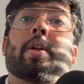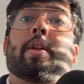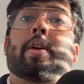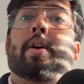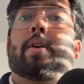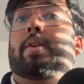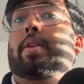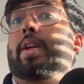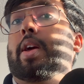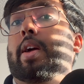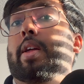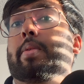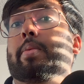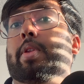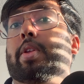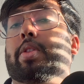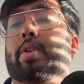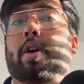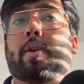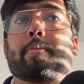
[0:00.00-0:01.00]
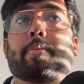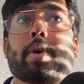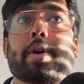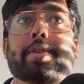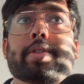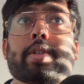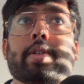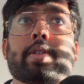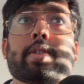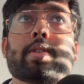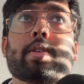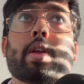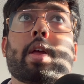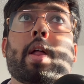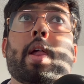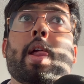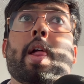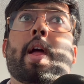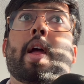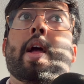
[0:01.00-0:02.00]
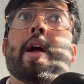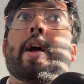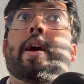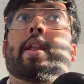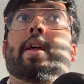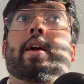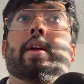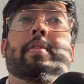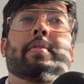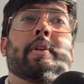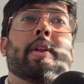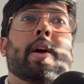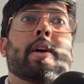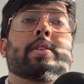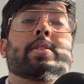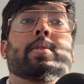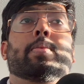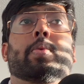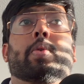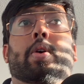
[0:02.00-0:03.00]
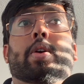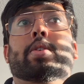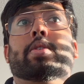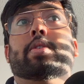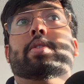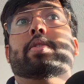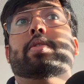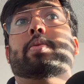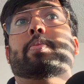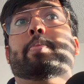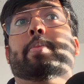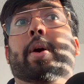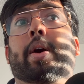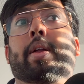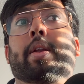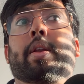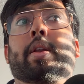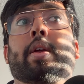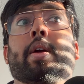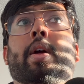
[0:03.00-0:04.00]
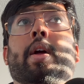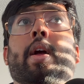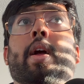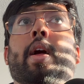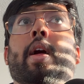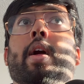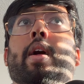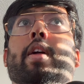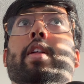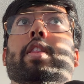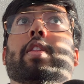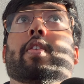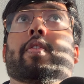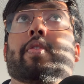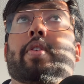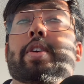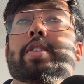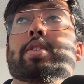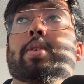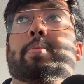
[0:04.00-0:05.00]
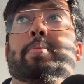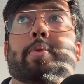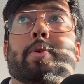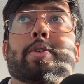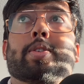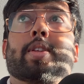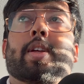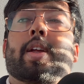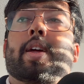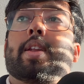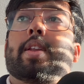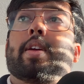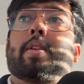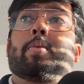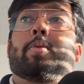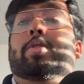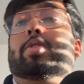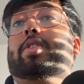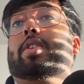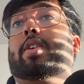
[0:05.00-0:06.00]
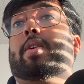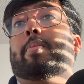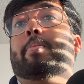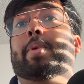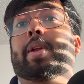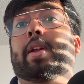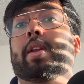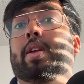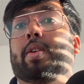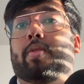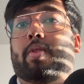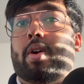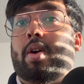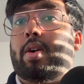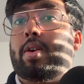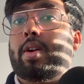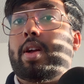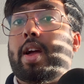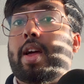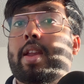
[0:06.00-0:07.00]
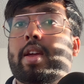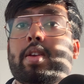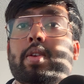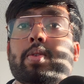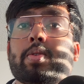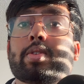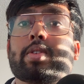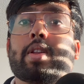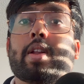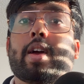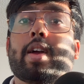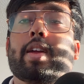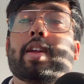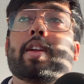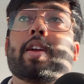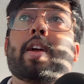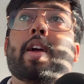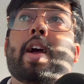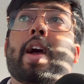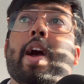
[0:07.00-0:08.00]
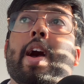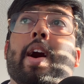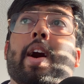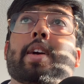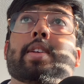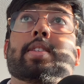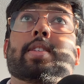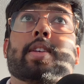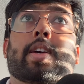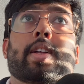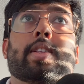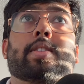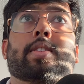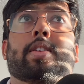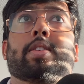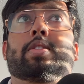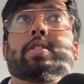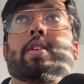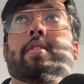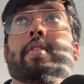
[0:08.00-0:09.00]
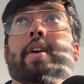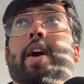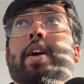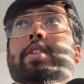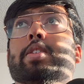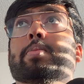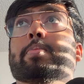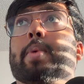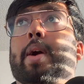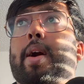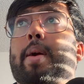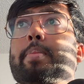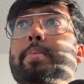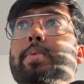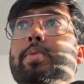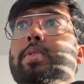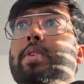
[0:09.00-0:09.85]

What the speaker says: out and the thought process, and I even asked some questions, but the first approach that I did was completely wrong, and I used like hash sets instead of hash maps,